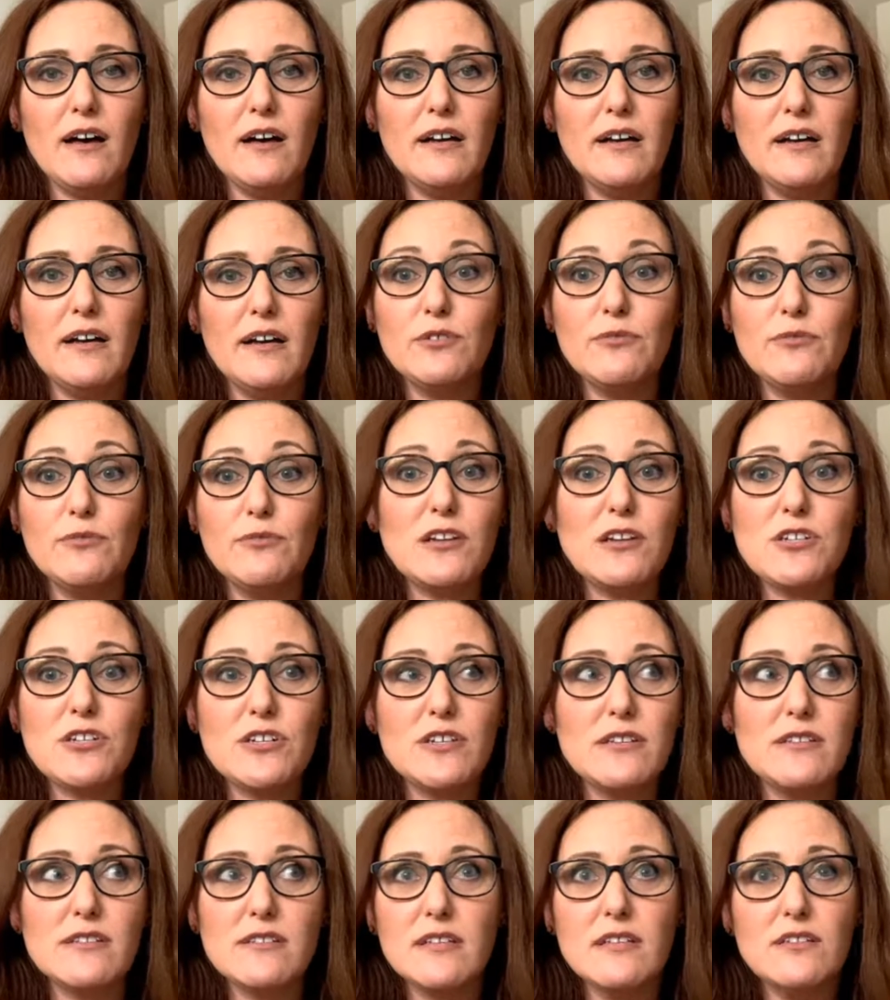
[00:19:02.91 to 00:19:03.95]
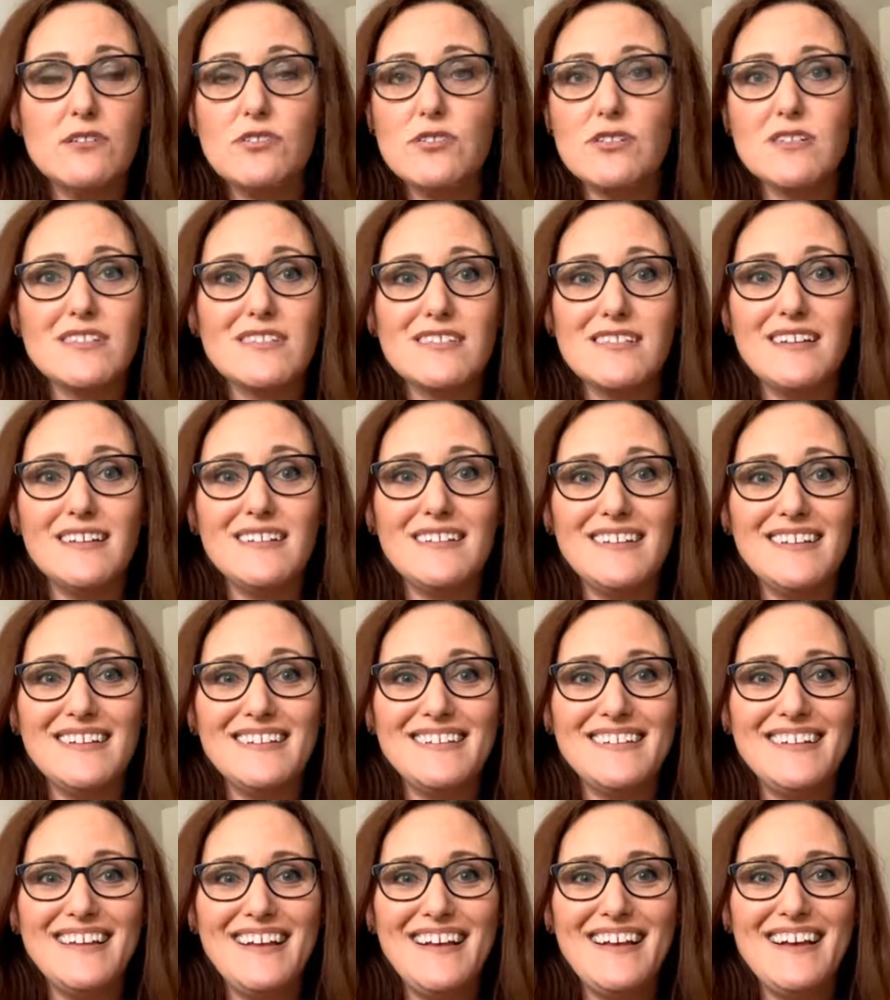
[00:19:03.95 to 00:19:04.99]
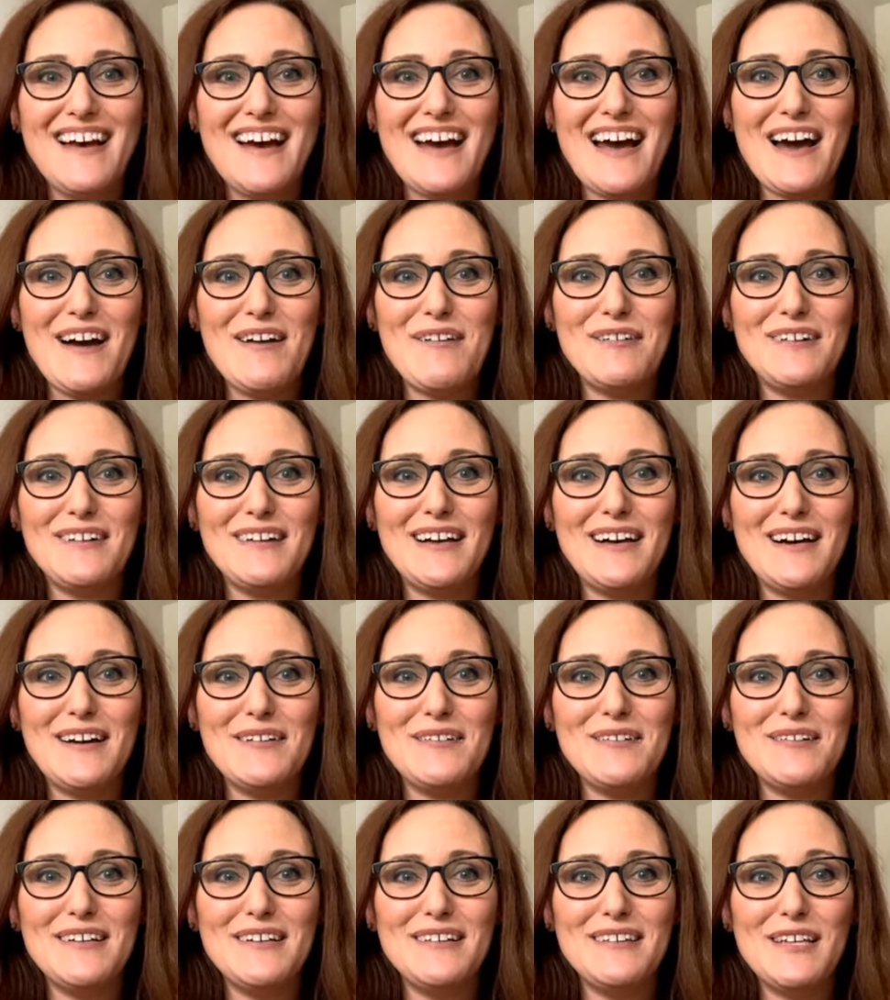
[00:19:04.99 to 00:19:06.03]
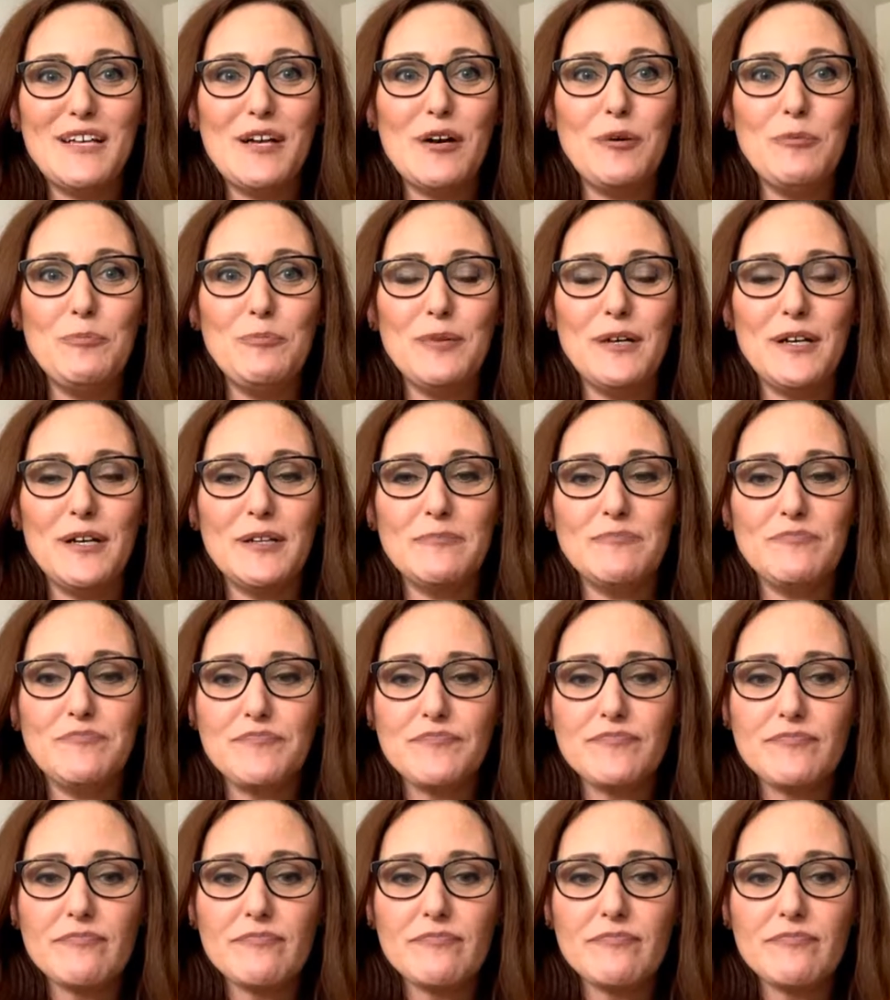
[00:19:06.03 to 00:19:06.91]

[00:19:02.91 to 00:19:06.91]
interactions in out in the open,